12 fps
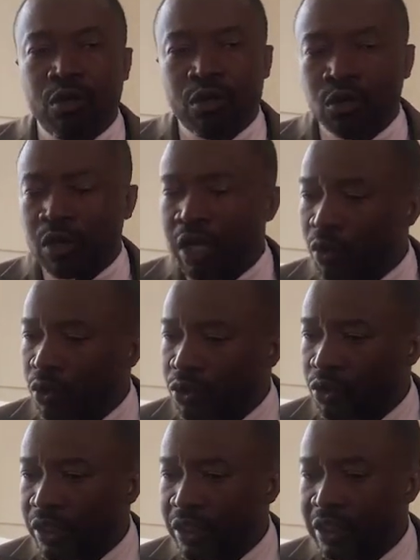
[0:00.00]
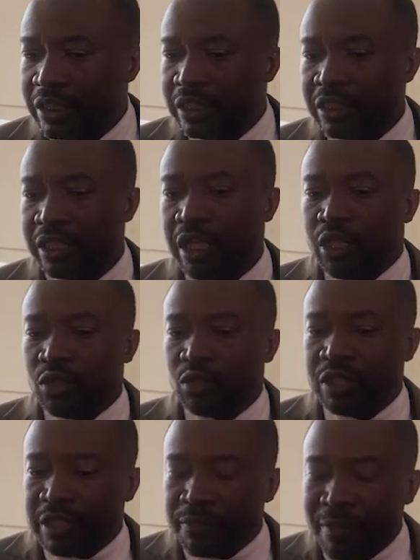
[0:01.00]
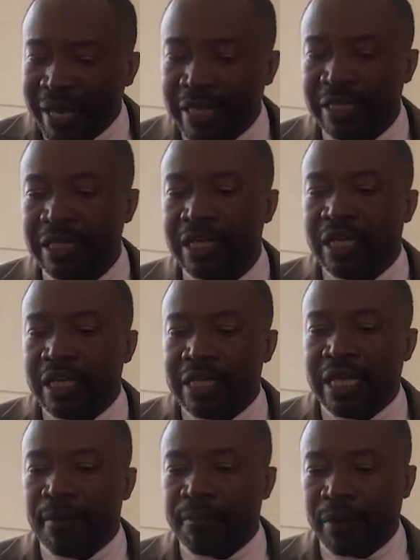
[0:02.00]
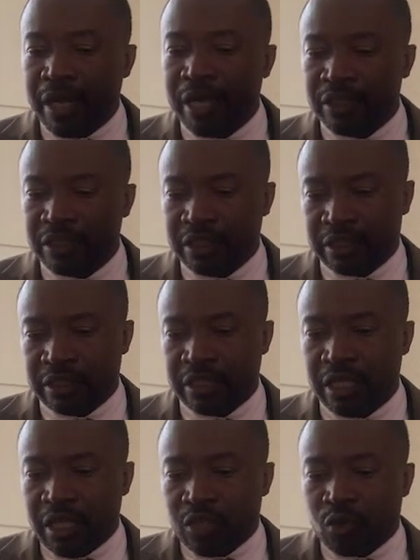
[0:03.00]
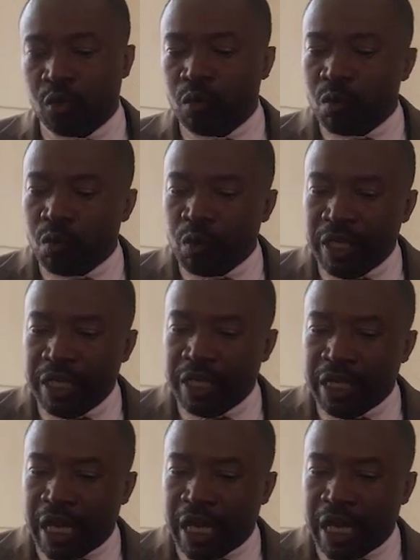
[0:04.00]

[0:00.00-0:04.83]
local authorities to determine their priorities. So we